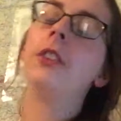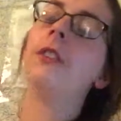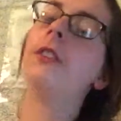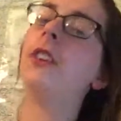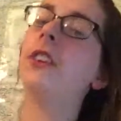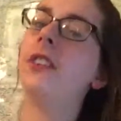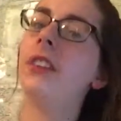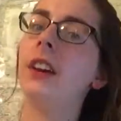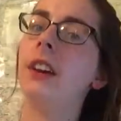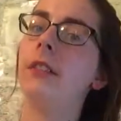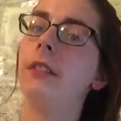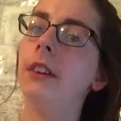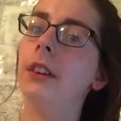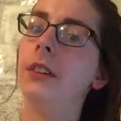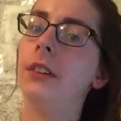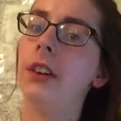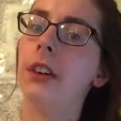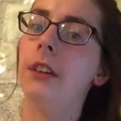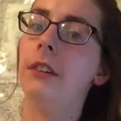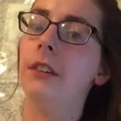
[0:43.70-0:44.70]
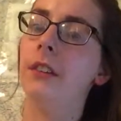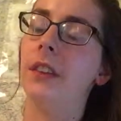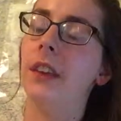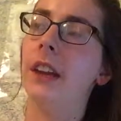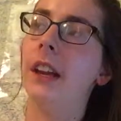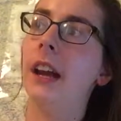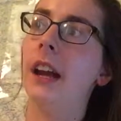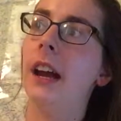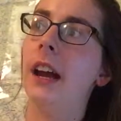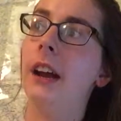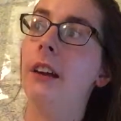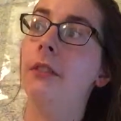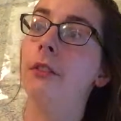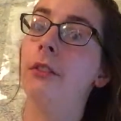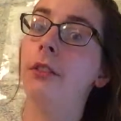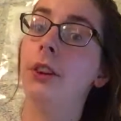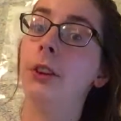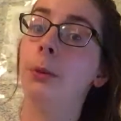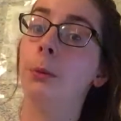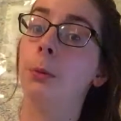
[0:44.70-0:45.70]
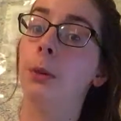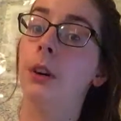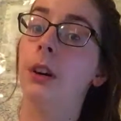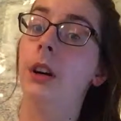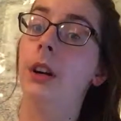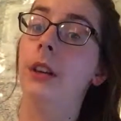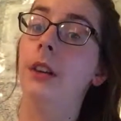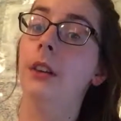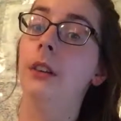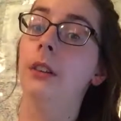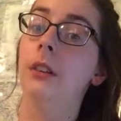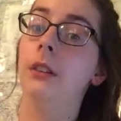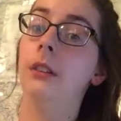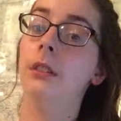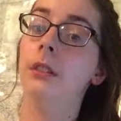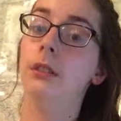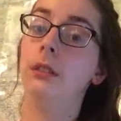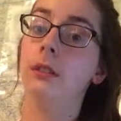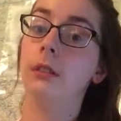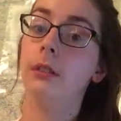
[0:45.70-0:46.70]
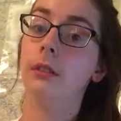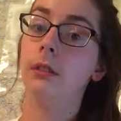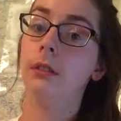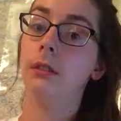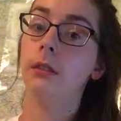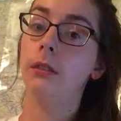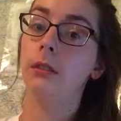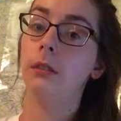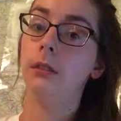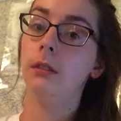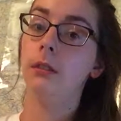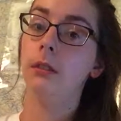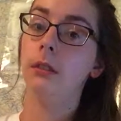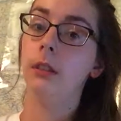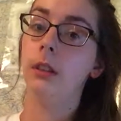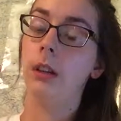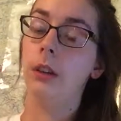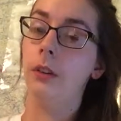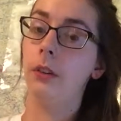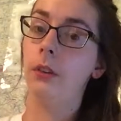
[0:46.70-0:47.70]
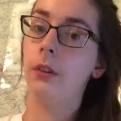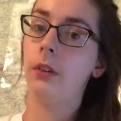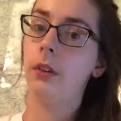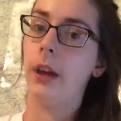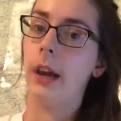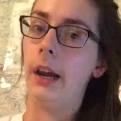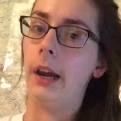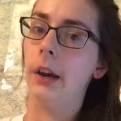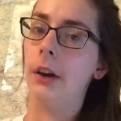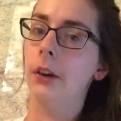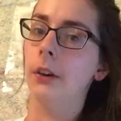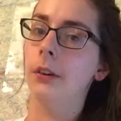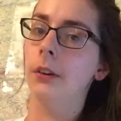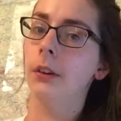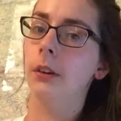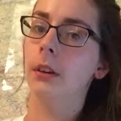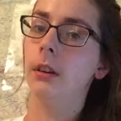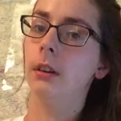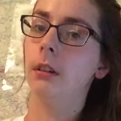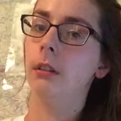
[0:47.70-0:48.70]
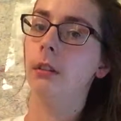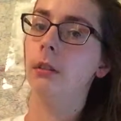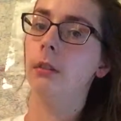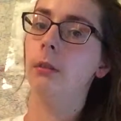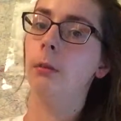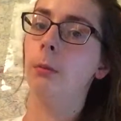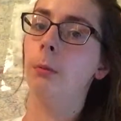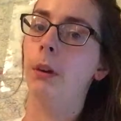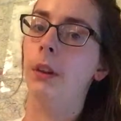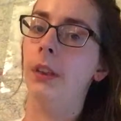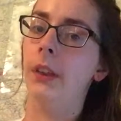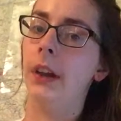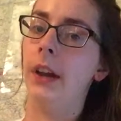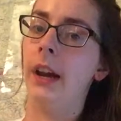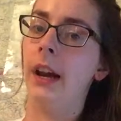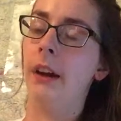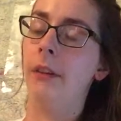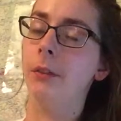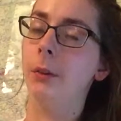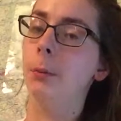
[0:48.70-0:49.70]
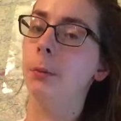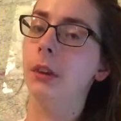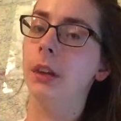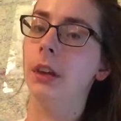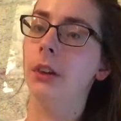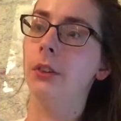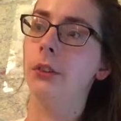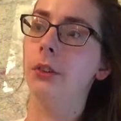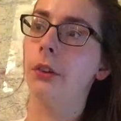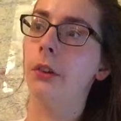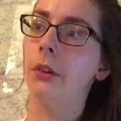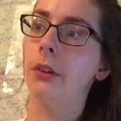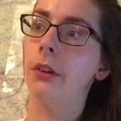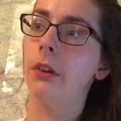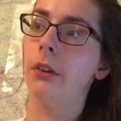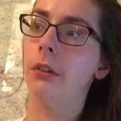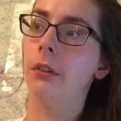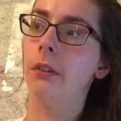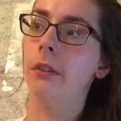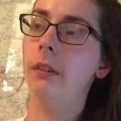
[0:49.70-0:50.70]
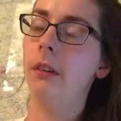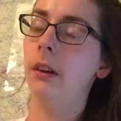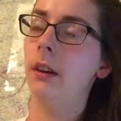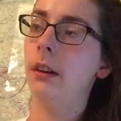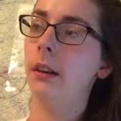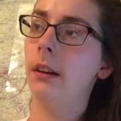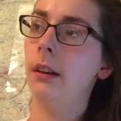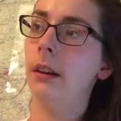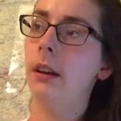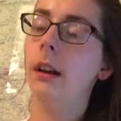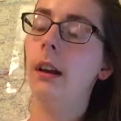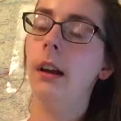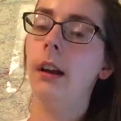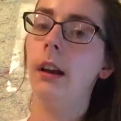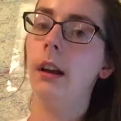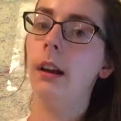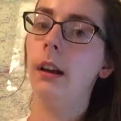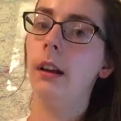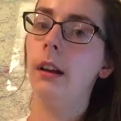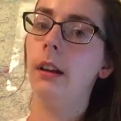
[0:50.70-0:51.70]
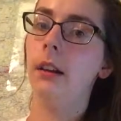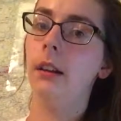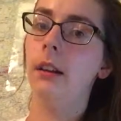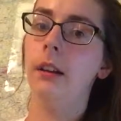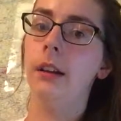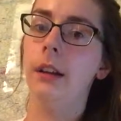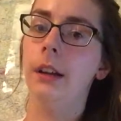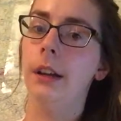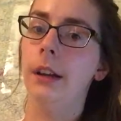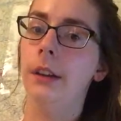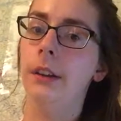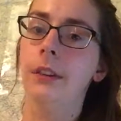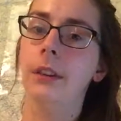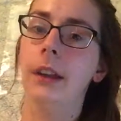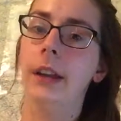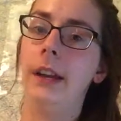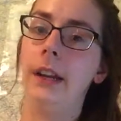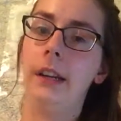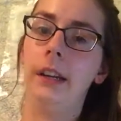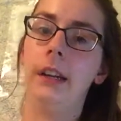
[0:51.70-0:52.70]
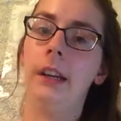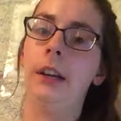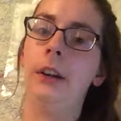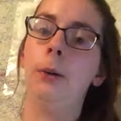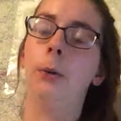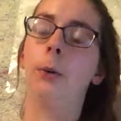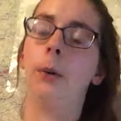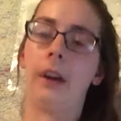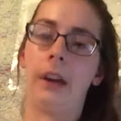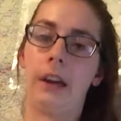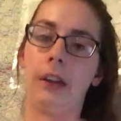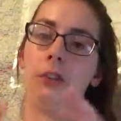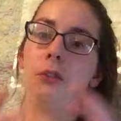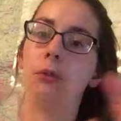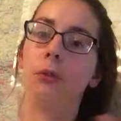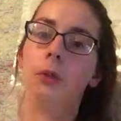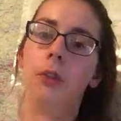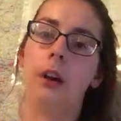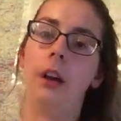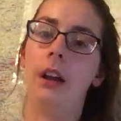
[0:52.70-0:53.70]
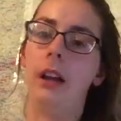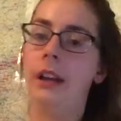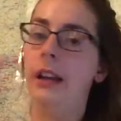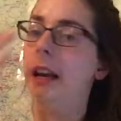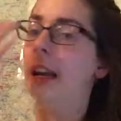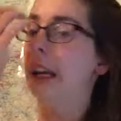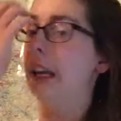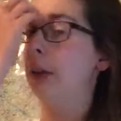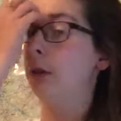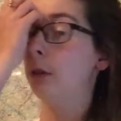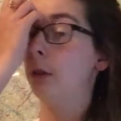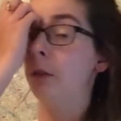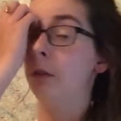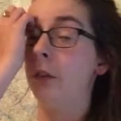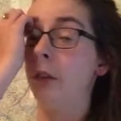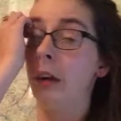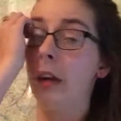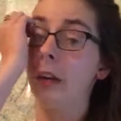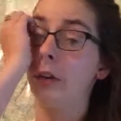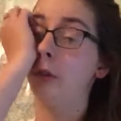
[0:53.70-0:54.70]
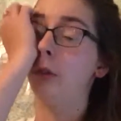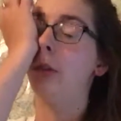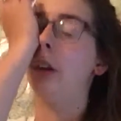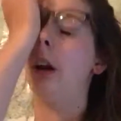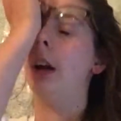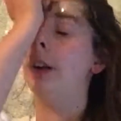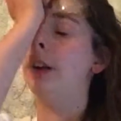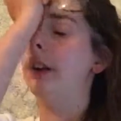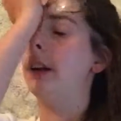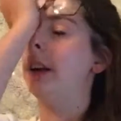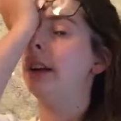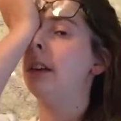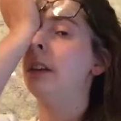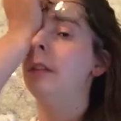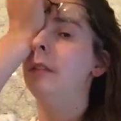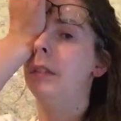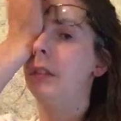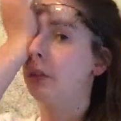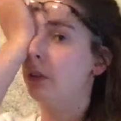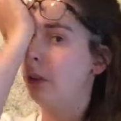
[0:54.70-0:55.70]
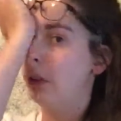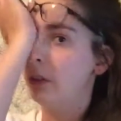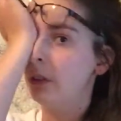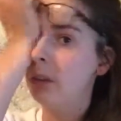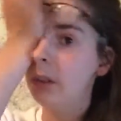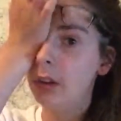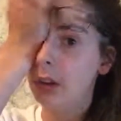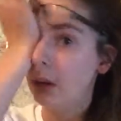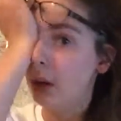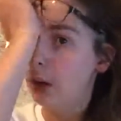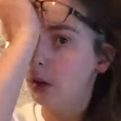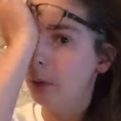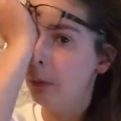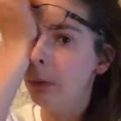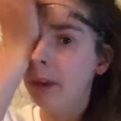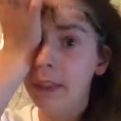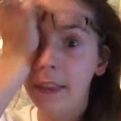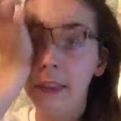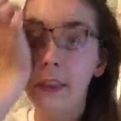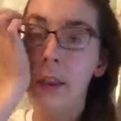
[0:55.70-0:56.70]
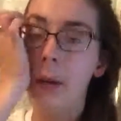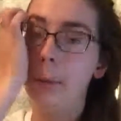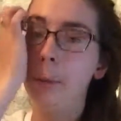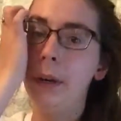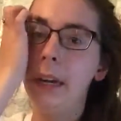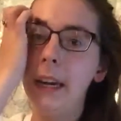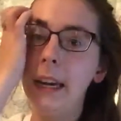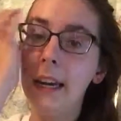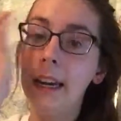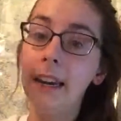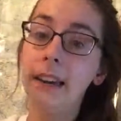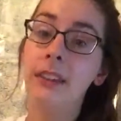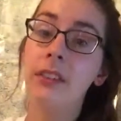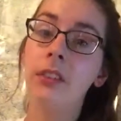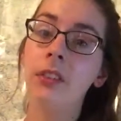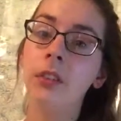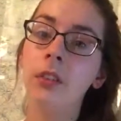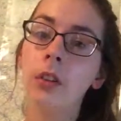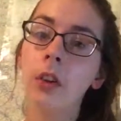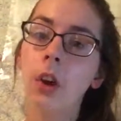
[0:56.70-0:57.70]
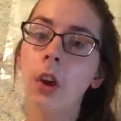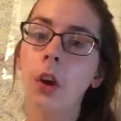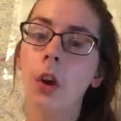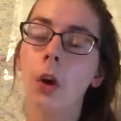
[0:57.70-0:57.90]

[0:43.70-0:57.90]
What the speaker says: first thing I want to tell you is that everyone is scared when they have to play a solo in an orchestral in any sort of orchestral context. If it's just within the piece,